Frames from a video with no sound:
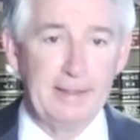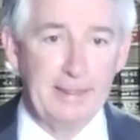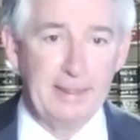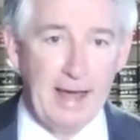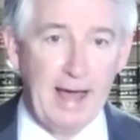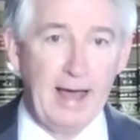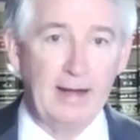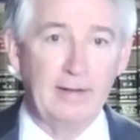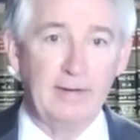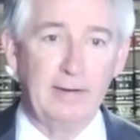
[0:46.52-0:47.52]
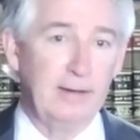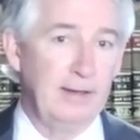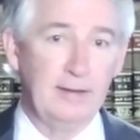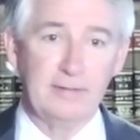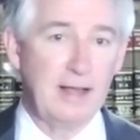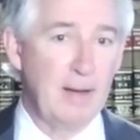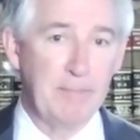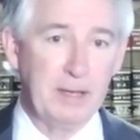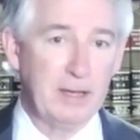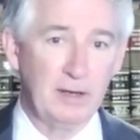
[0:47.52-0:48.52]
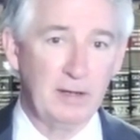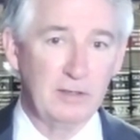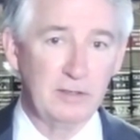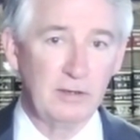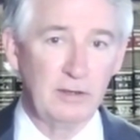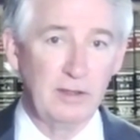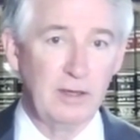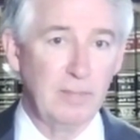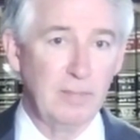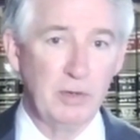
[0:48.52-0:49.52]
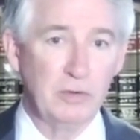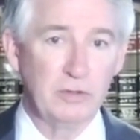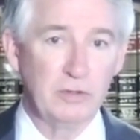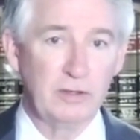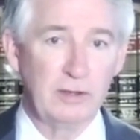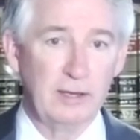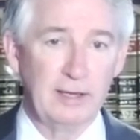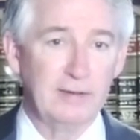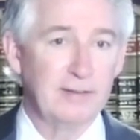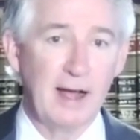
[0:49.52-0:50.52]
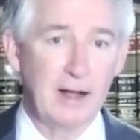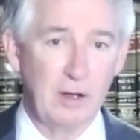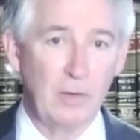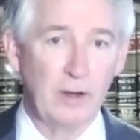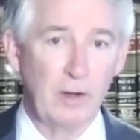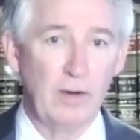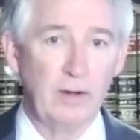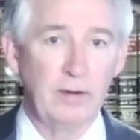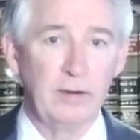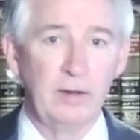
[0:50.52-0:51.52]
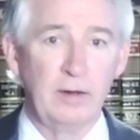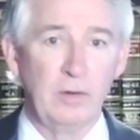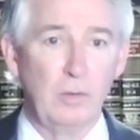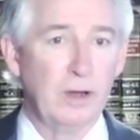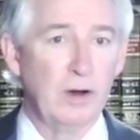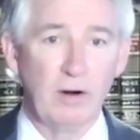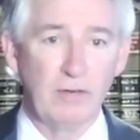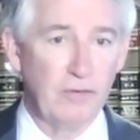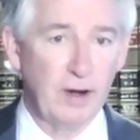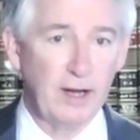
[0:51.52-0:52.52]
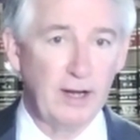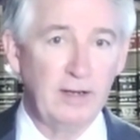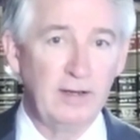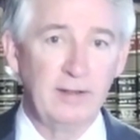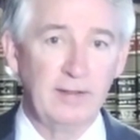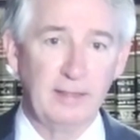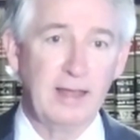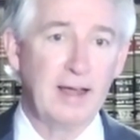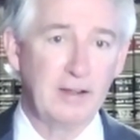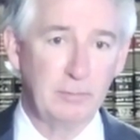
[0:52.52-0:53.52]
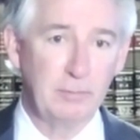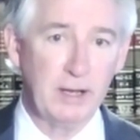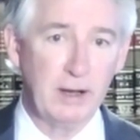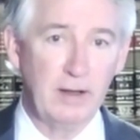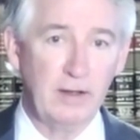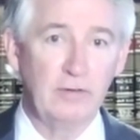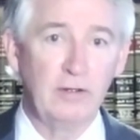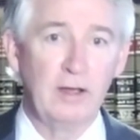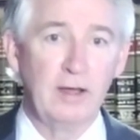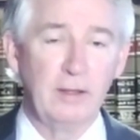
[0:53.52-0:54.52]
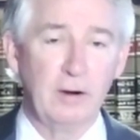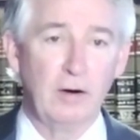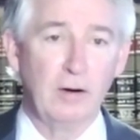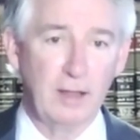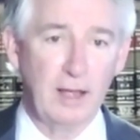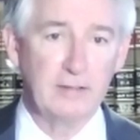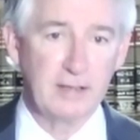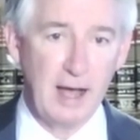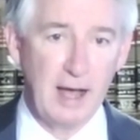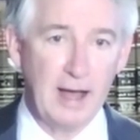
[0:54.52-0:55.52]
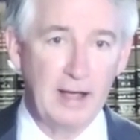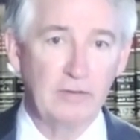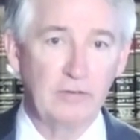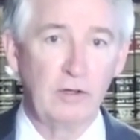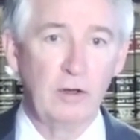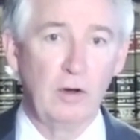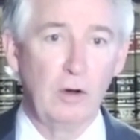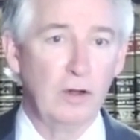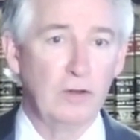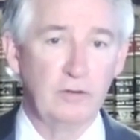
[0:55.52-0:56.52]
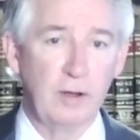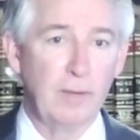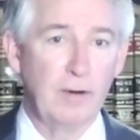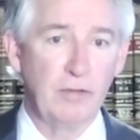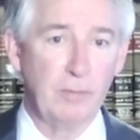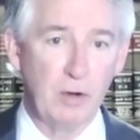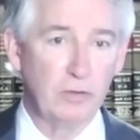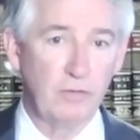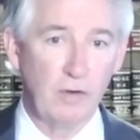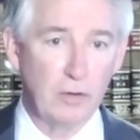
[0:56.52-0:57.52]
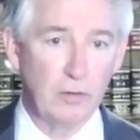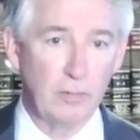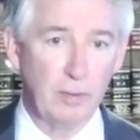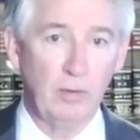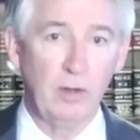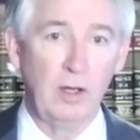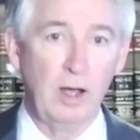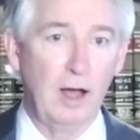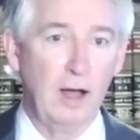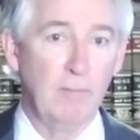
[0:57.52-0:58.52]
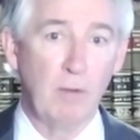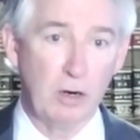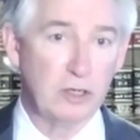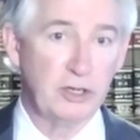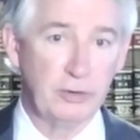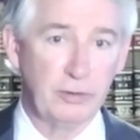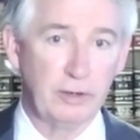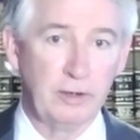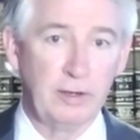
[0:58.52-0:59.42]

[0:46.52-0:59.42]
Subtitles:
That is not because the abuse is not going on. We are afraid that that is because there are less eyes on some of the most vulnerable, our children.